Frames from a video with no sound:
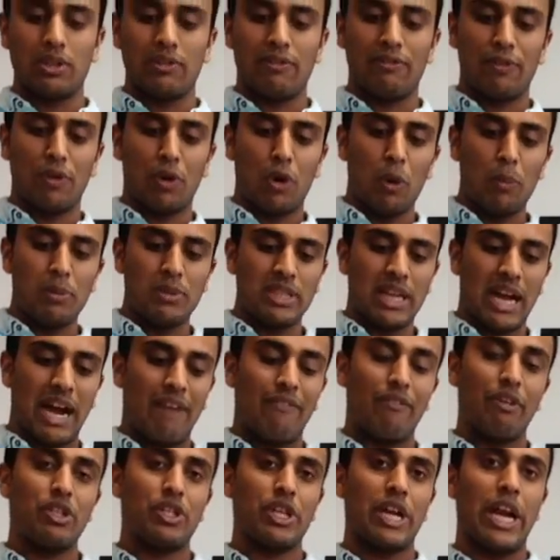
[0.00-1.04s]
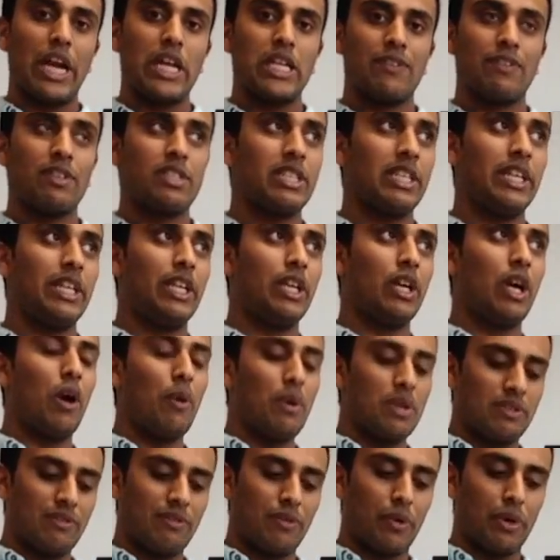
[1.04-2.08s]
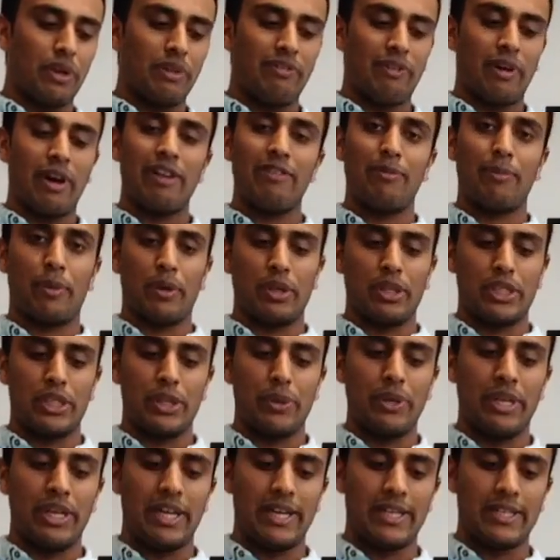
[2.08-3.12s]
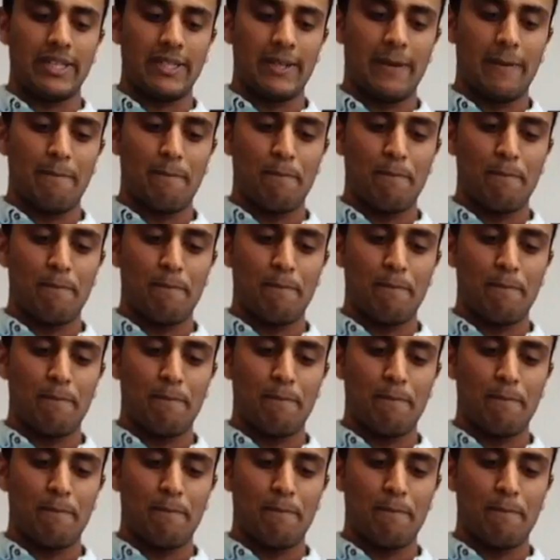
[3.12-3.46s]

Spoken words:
to Forbes, the average age of a CEO is 45.2 years.